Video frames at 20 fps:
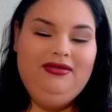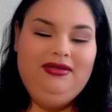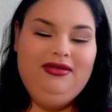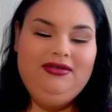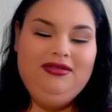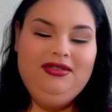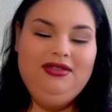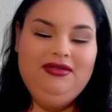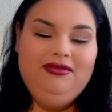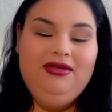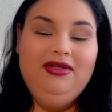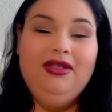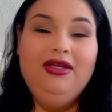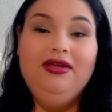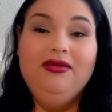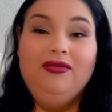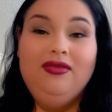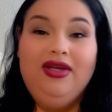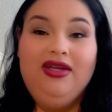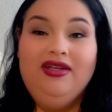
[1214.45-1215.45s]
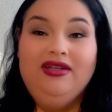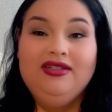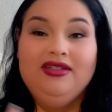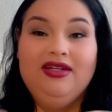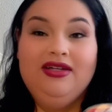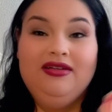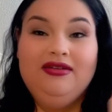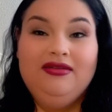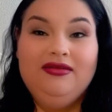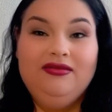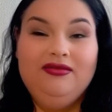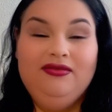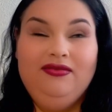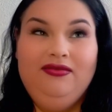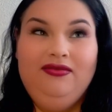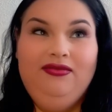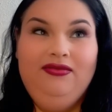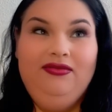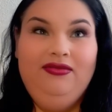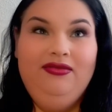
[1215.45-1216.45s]
just really amazed that
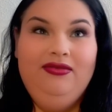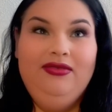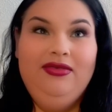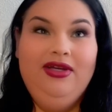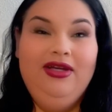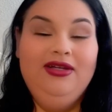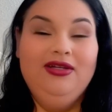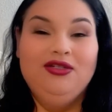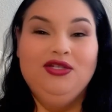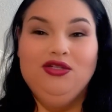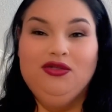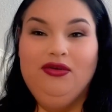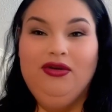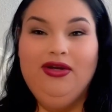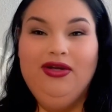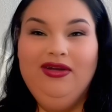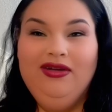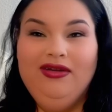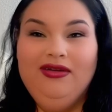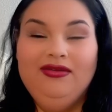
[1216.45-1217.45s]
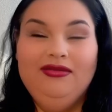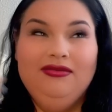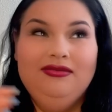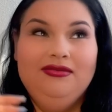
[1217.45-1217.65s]
in Australia,